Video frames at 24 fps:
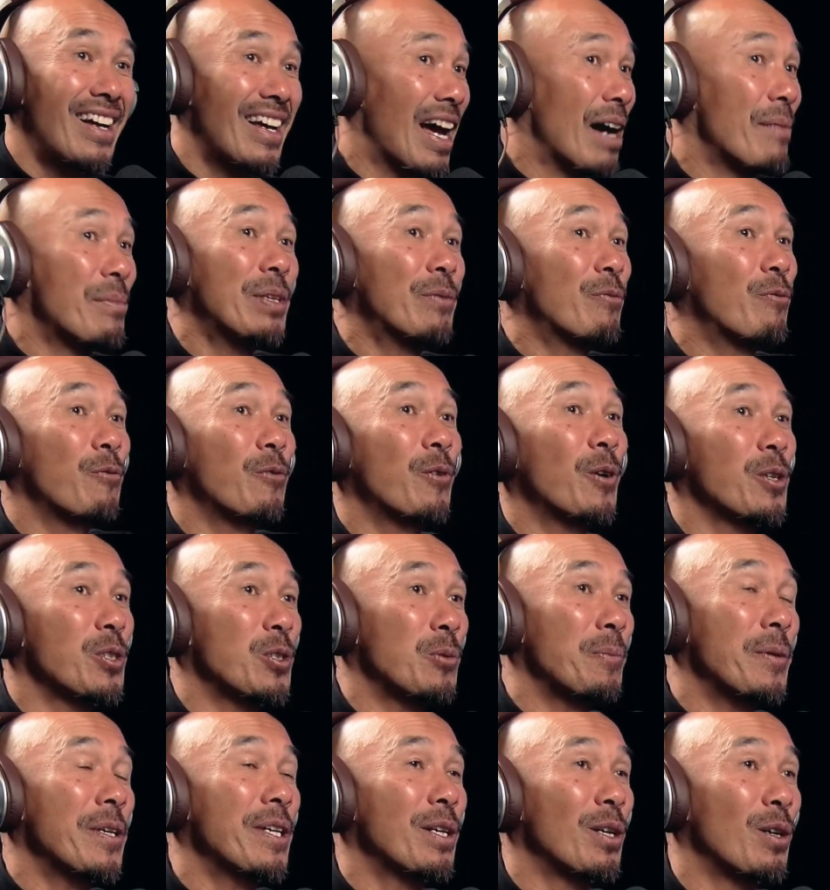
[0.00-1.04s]
I mean,
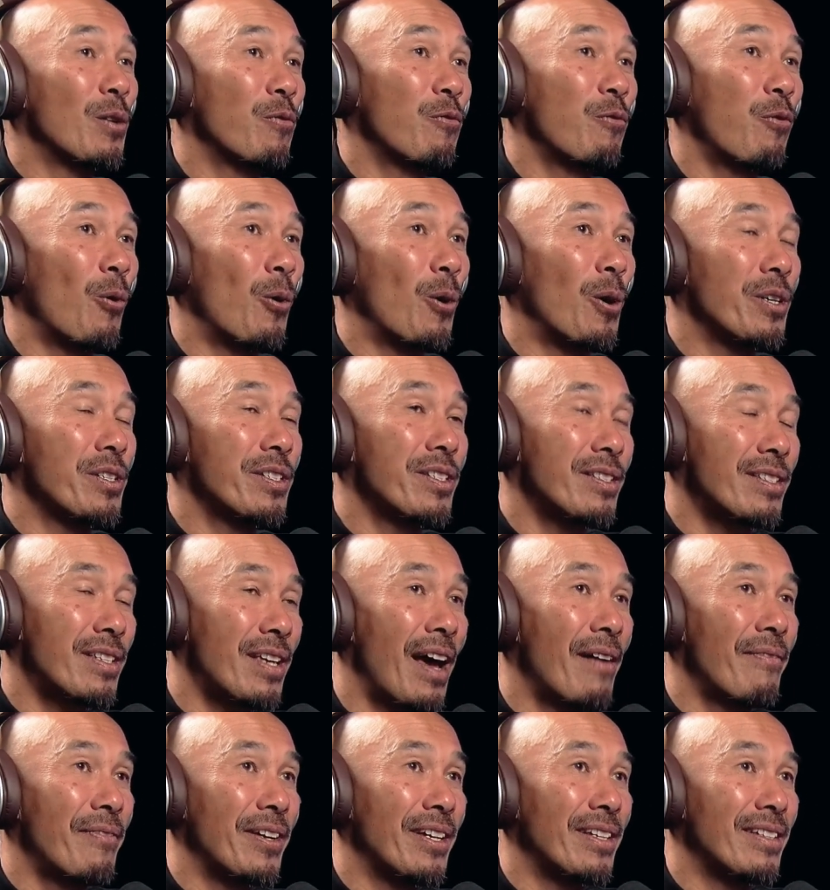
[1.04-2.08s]
1 Peter
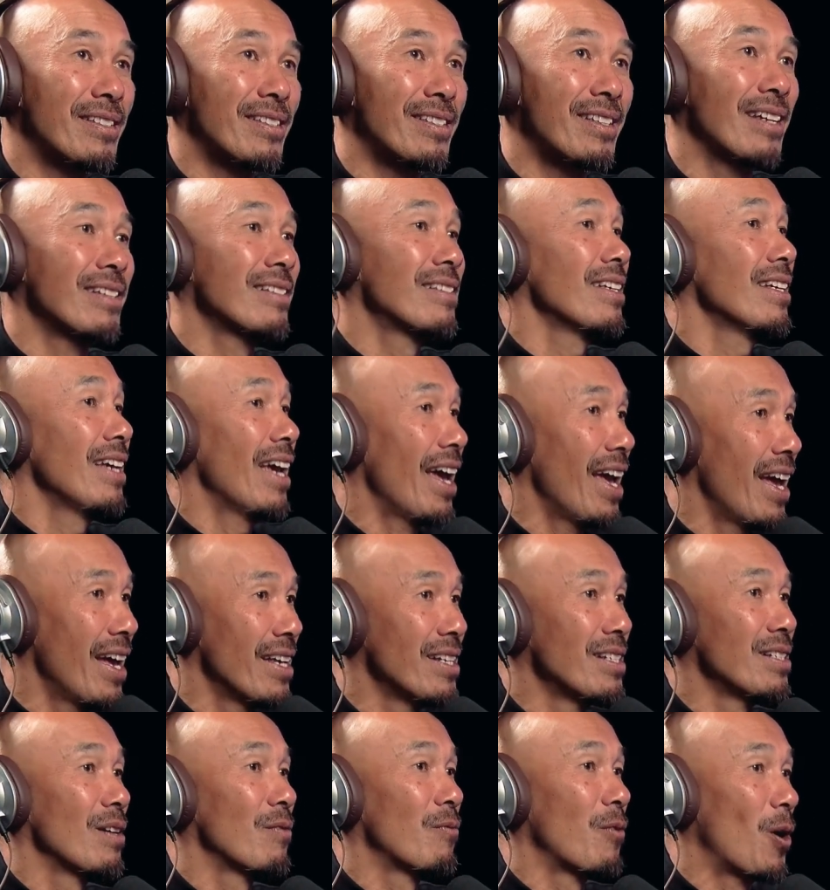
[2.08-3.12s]
4:7 says the
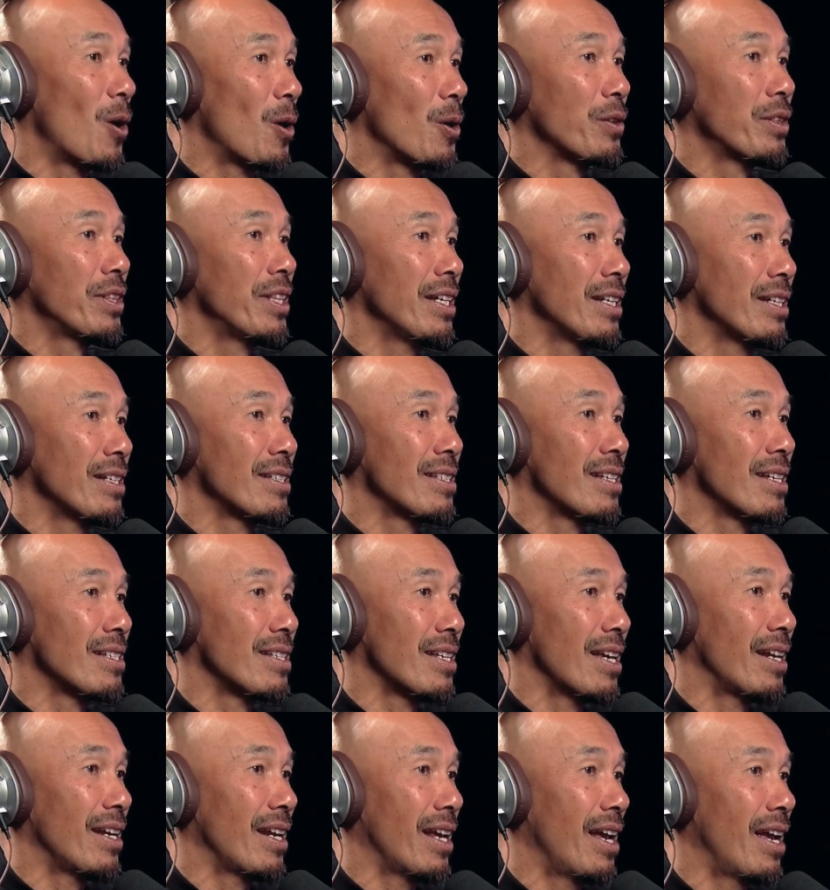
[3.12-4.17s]
end of all things is
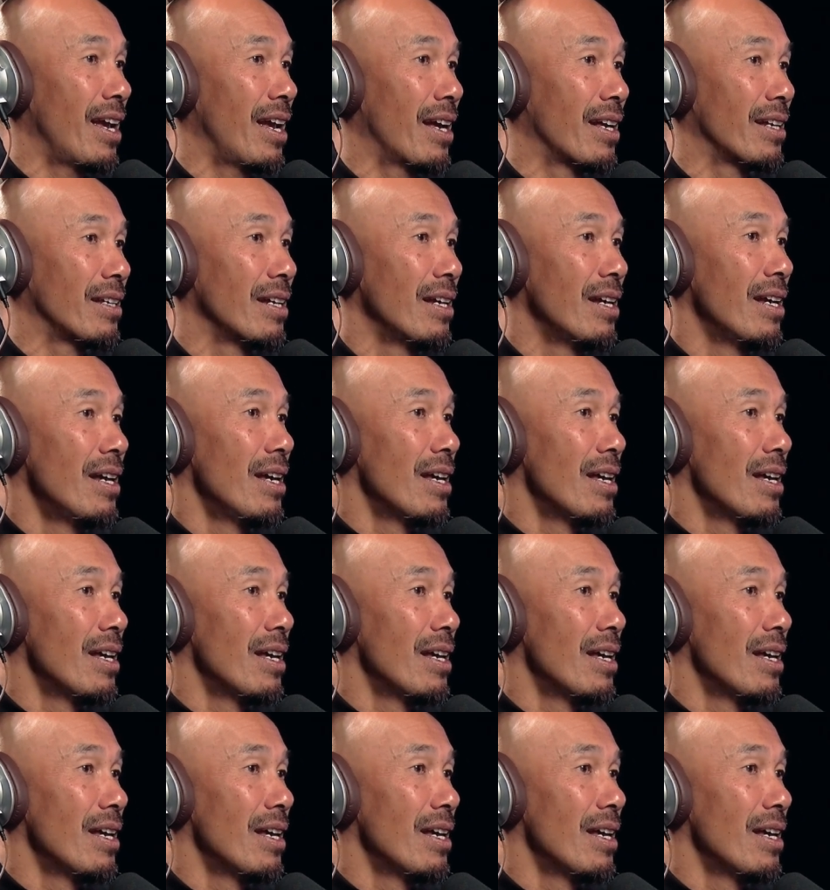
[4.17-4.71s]
at hand.